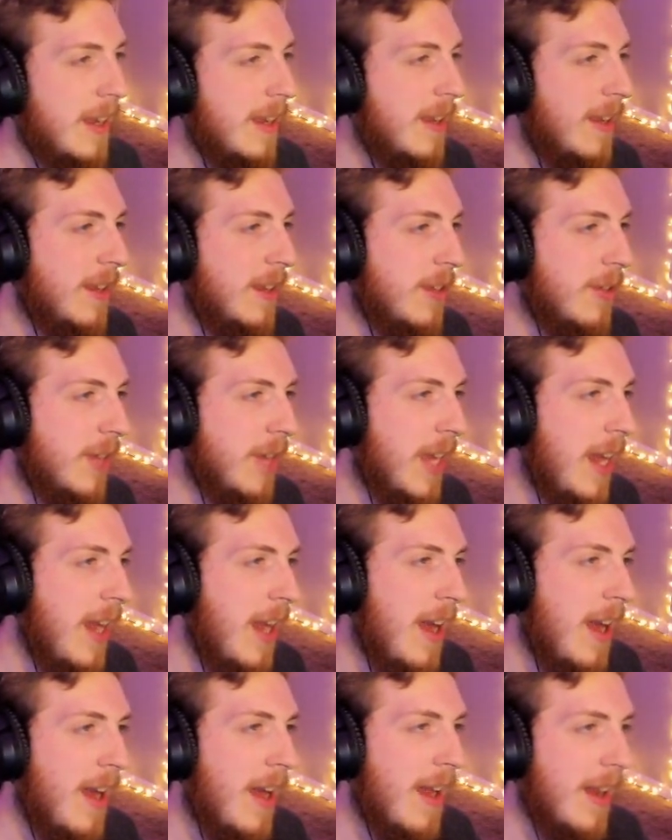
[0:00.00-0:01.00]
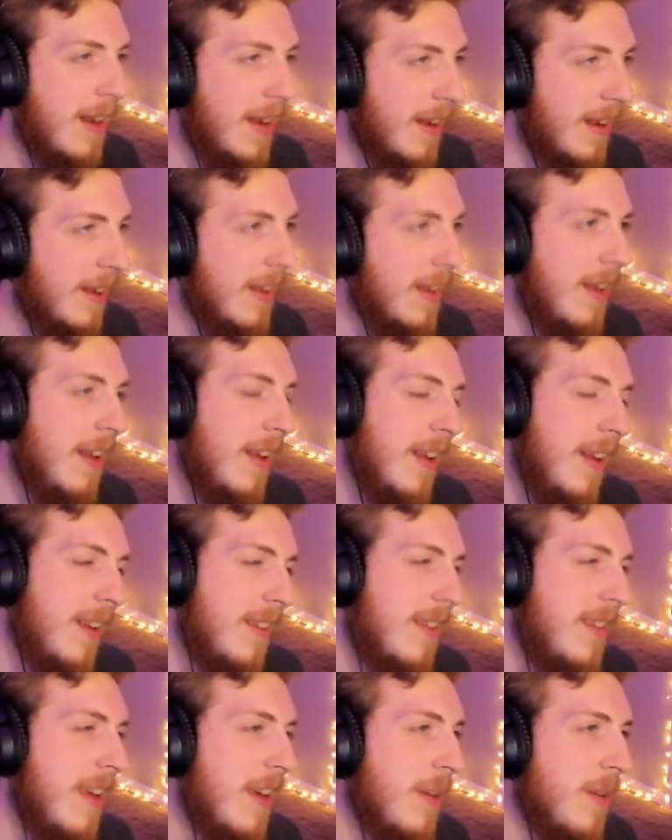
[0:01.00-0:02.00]
You cannot
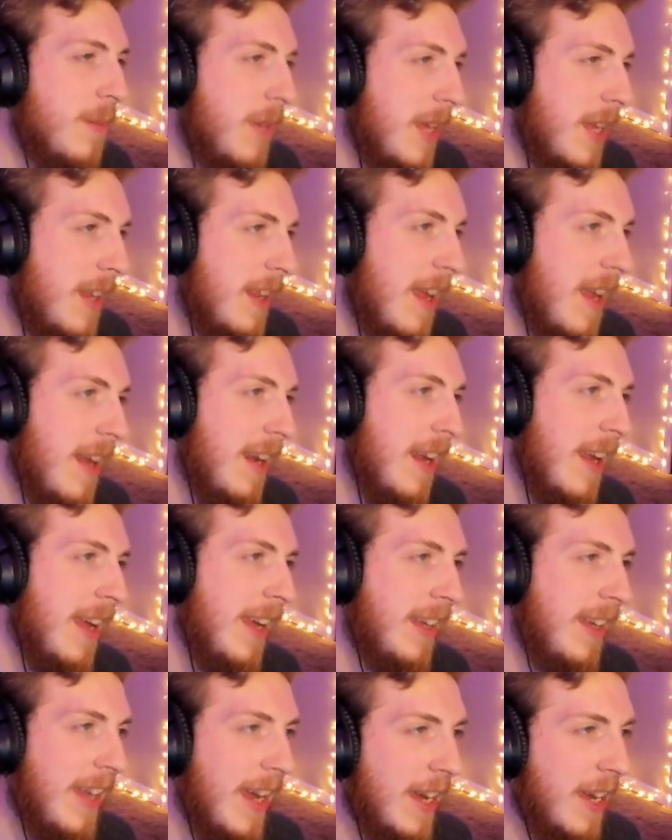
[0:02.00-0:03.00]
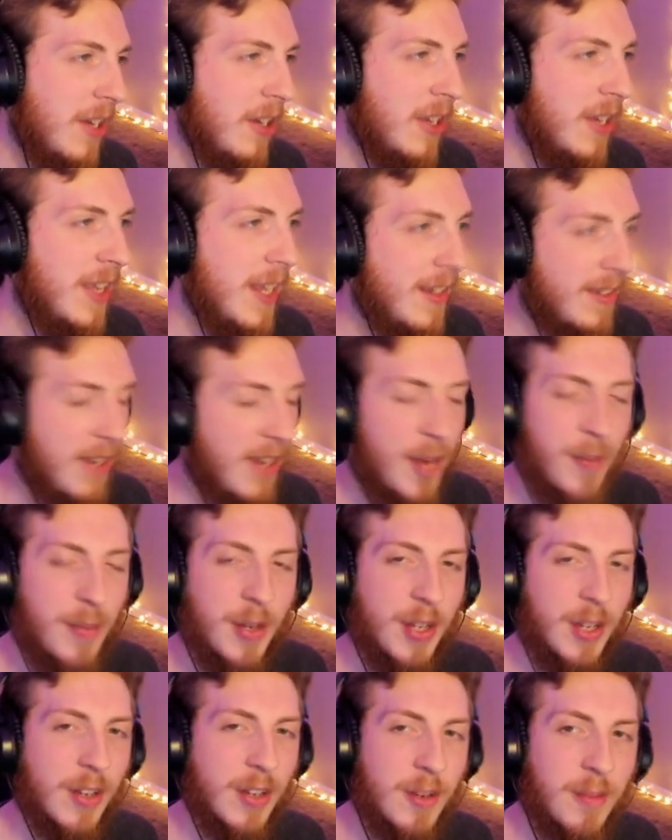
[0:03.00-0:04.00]
tell me that, like, yeah, good things happen to
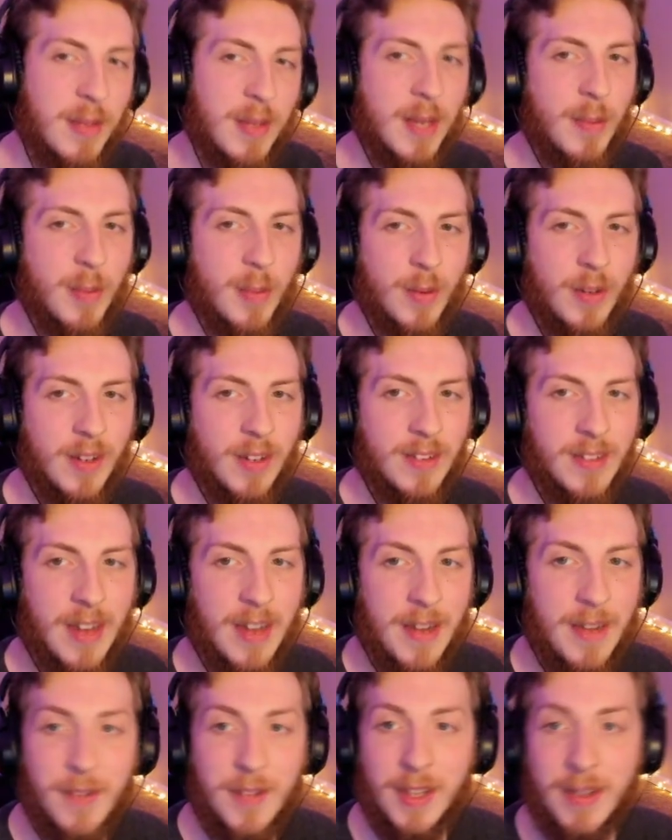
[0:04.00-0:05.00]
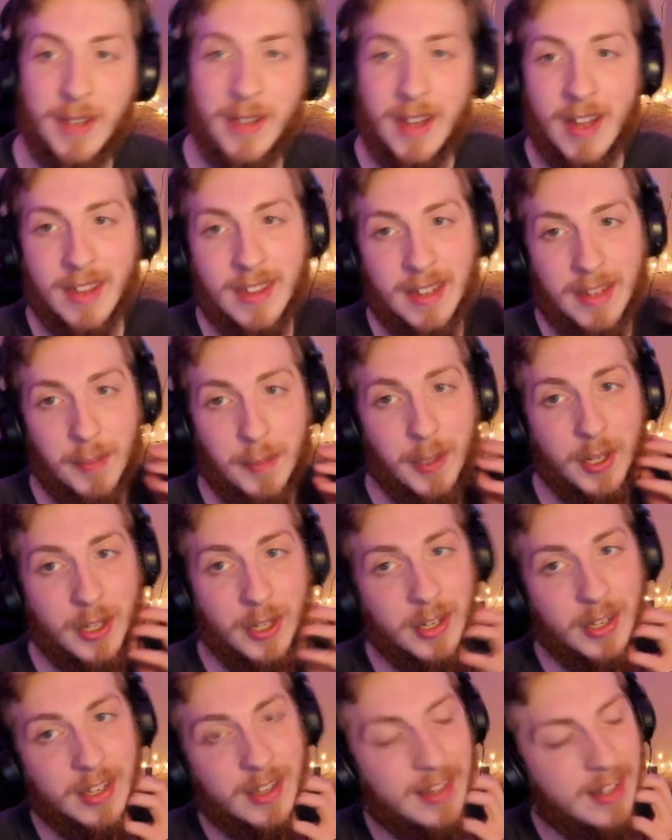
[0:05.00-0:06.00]
good people. Because I've done nothing but
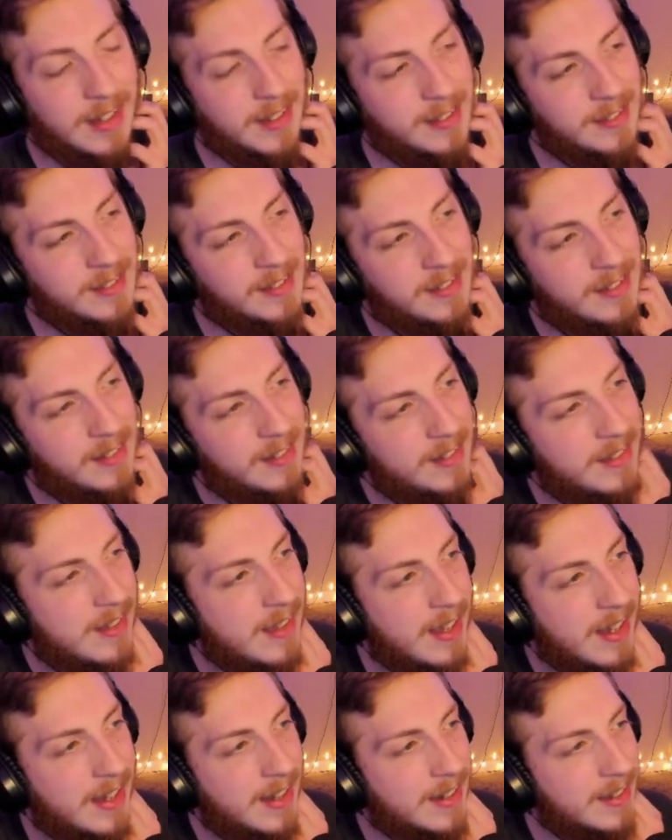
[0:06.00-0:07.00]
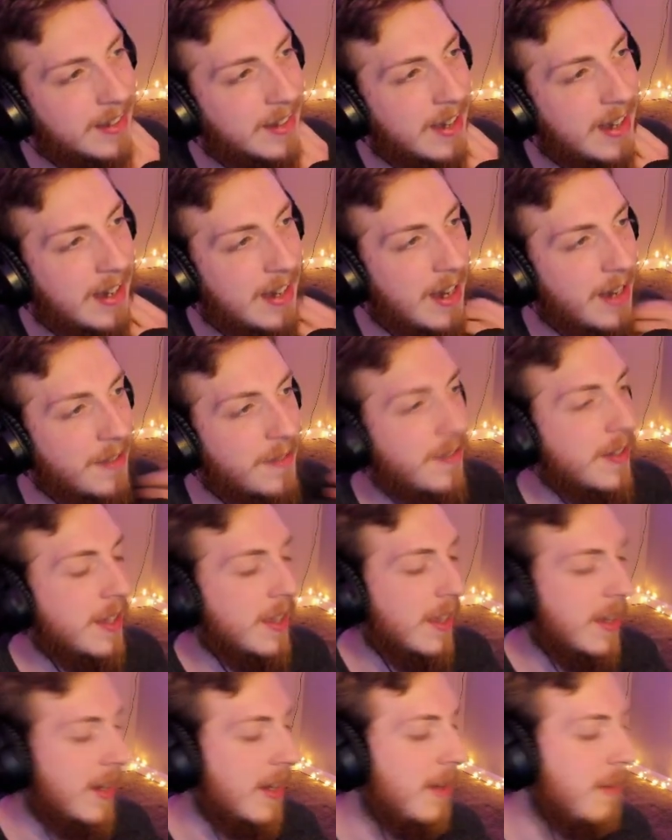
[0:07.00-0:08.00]
good things, and, like, I feel
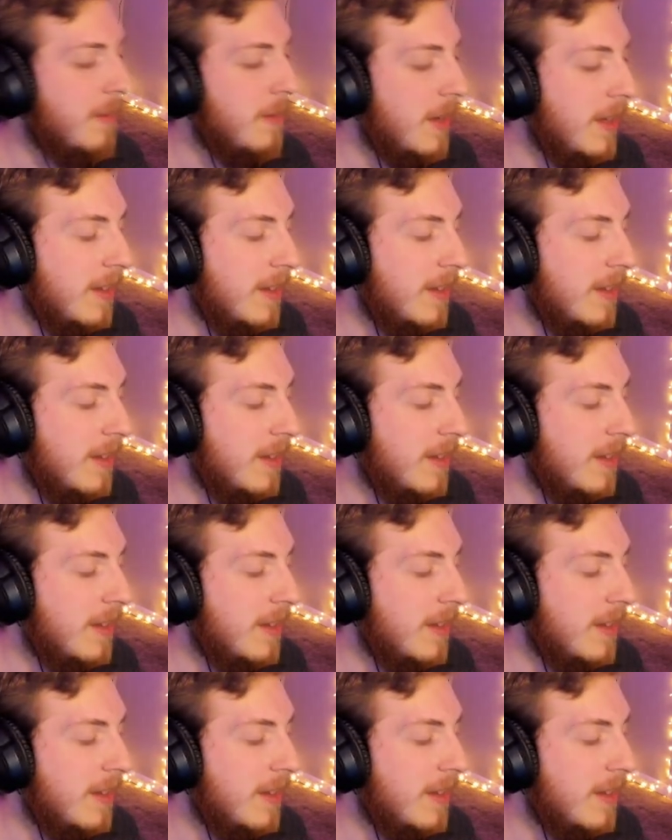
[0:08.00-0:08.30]
like I'm being...